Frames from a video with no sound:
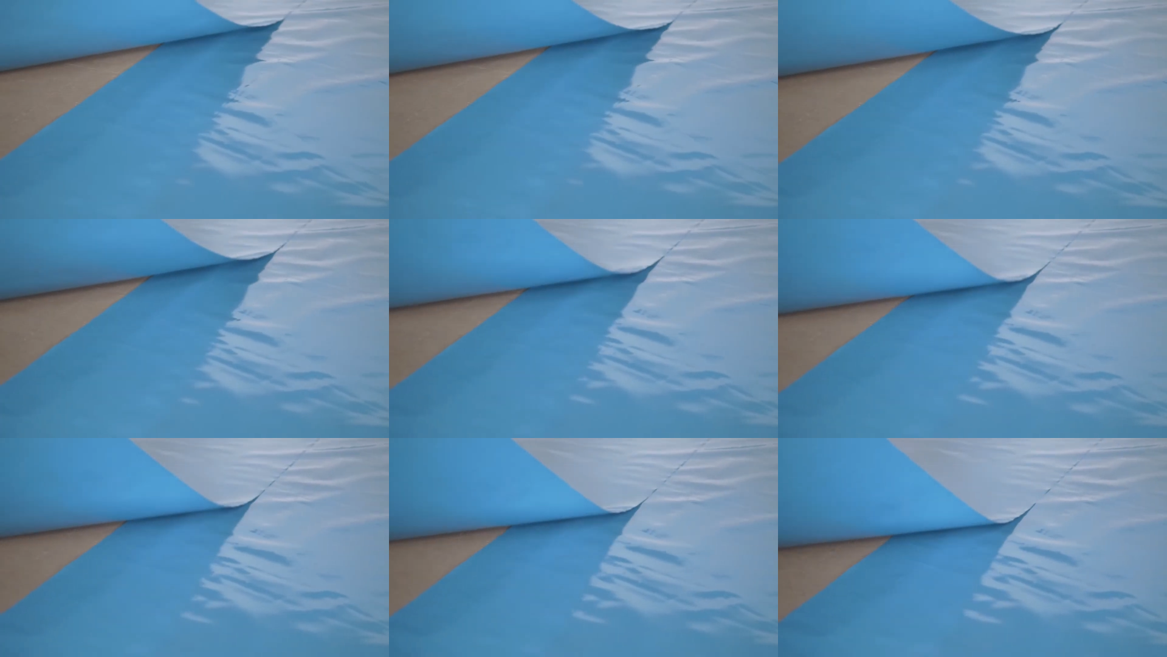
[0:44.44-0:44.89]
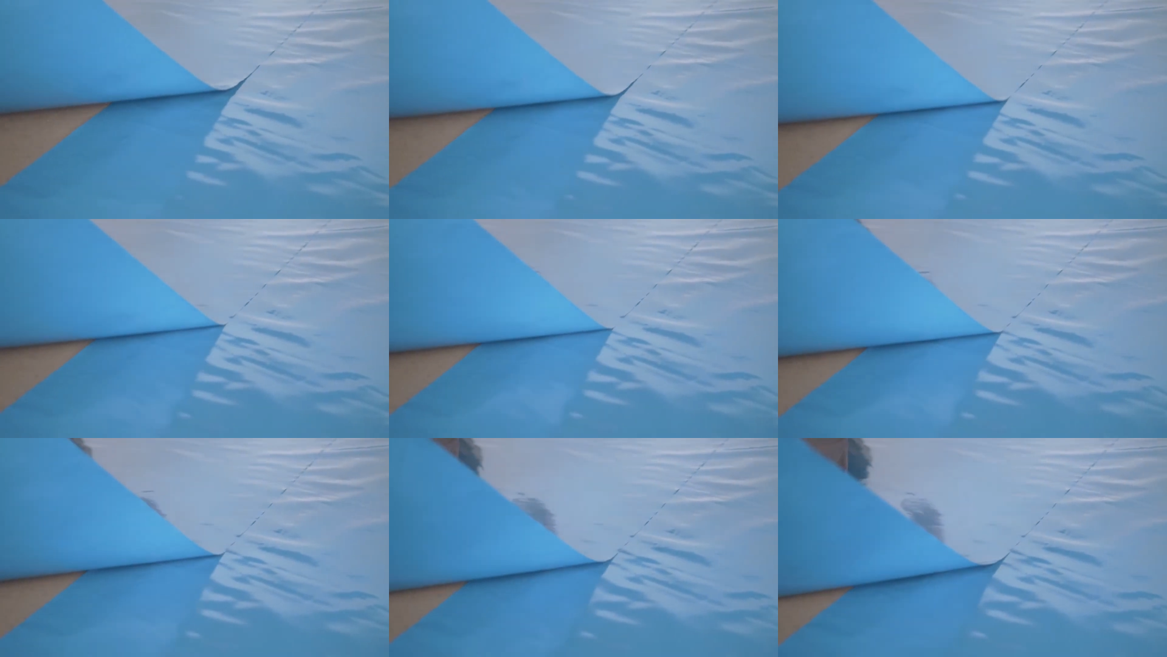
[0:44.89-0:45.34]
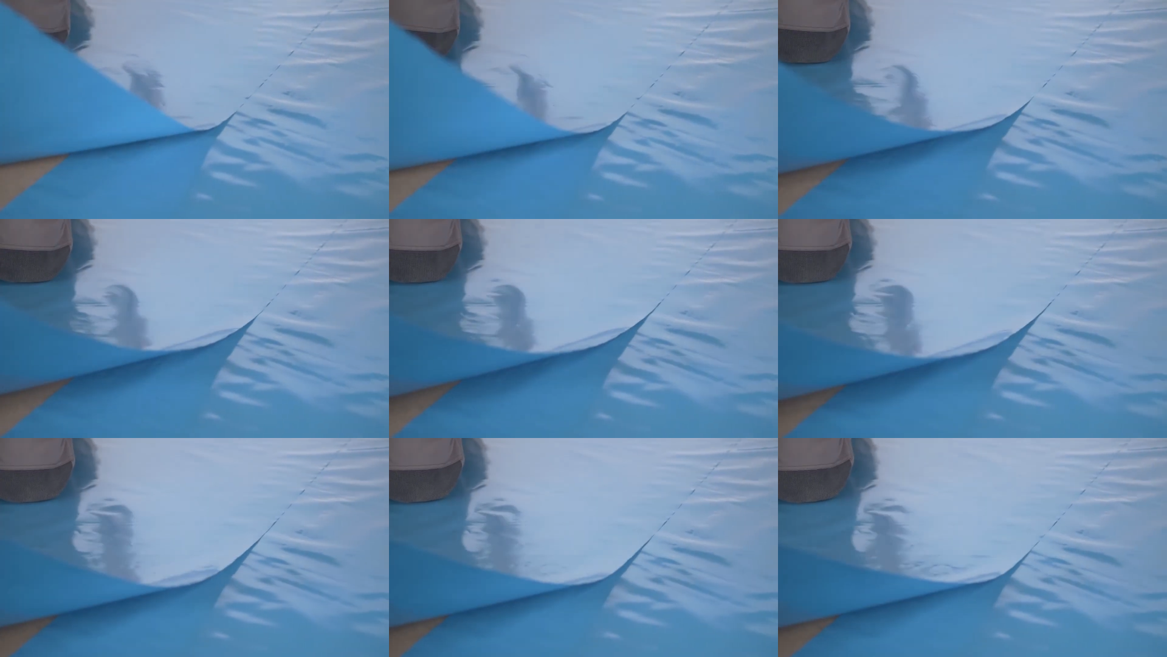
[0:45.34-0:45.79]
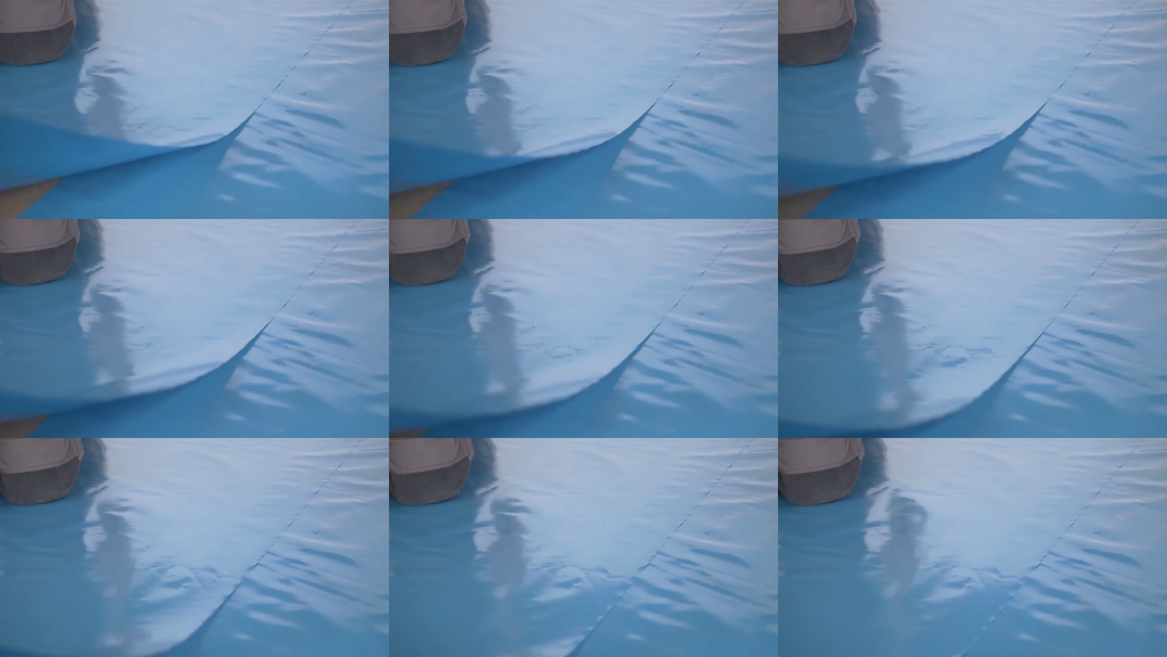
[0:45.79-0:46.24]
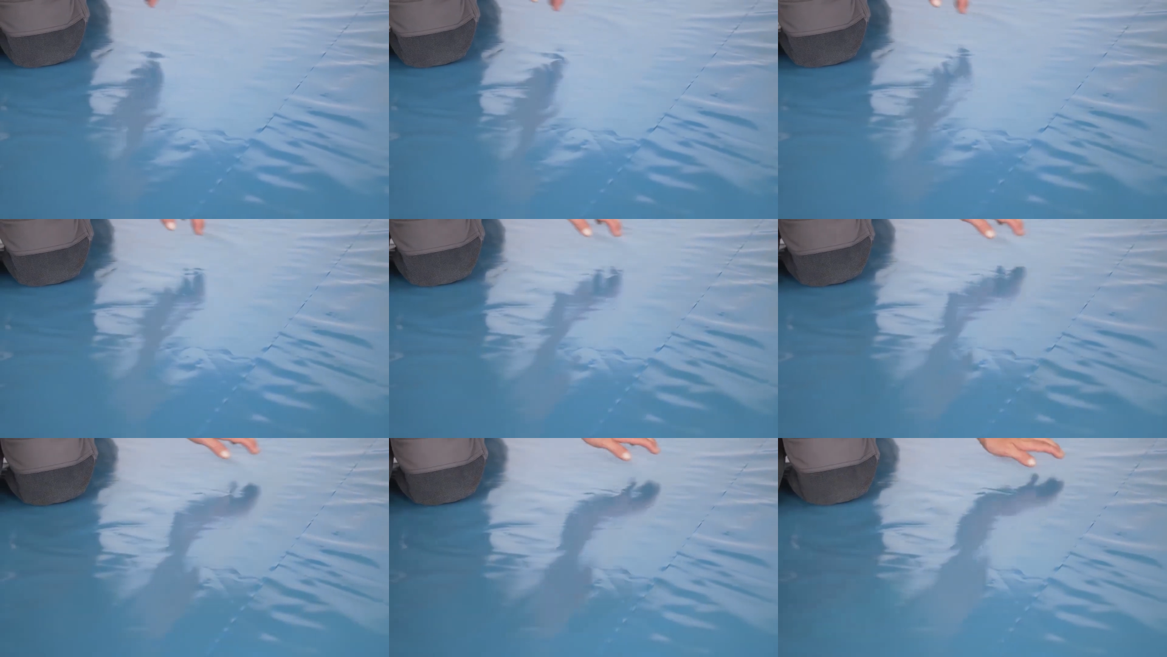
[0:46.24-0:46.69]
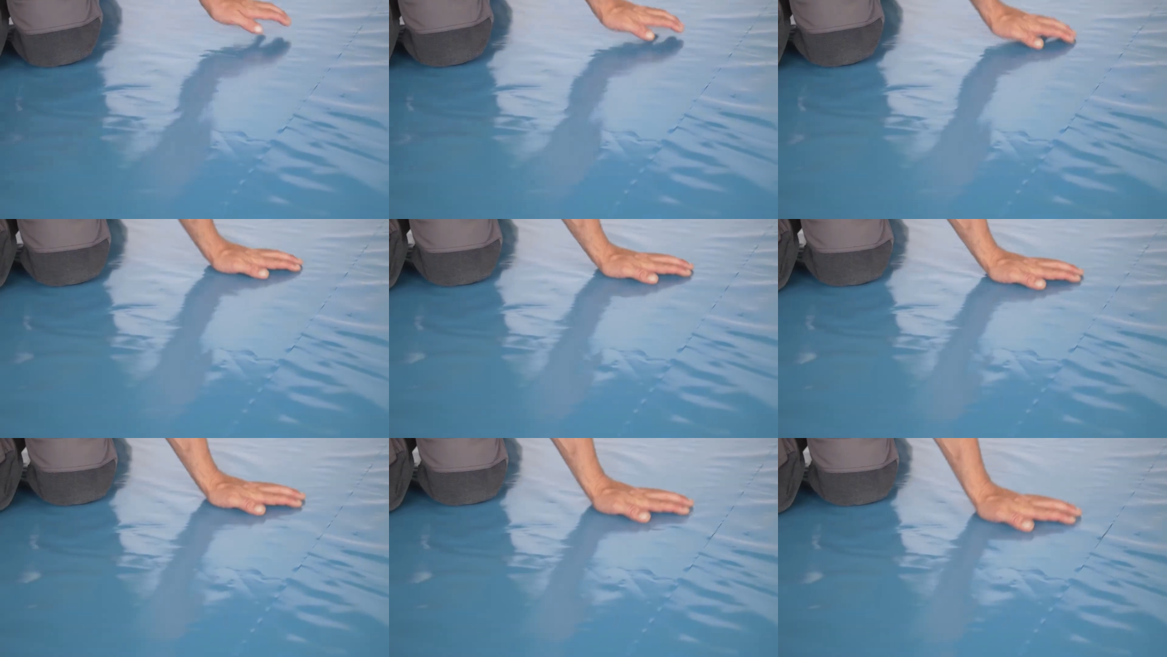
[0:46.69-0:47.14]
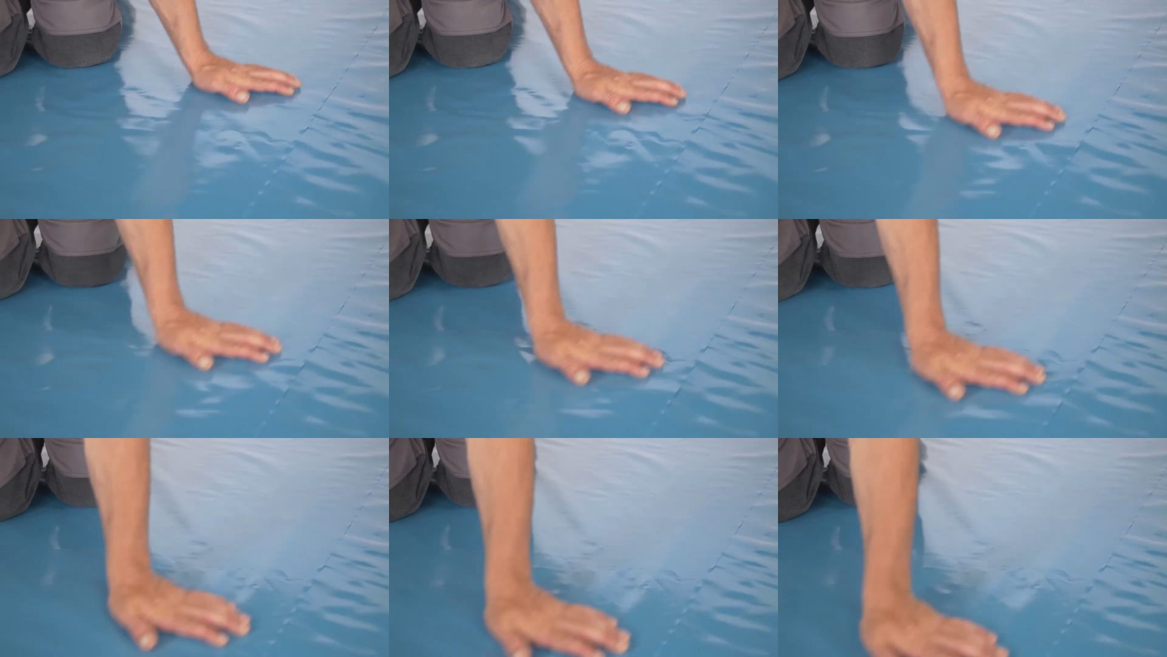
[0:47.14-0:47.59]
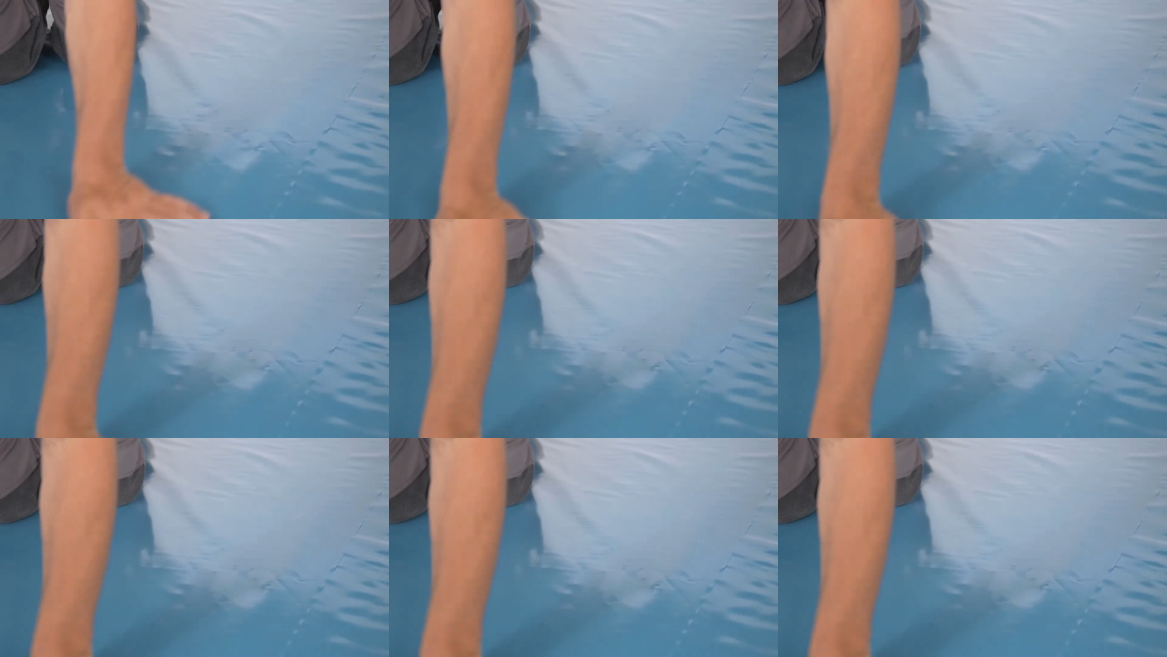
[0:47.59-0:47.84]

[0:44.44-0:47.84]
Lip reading: Nobody's mouth can be seen.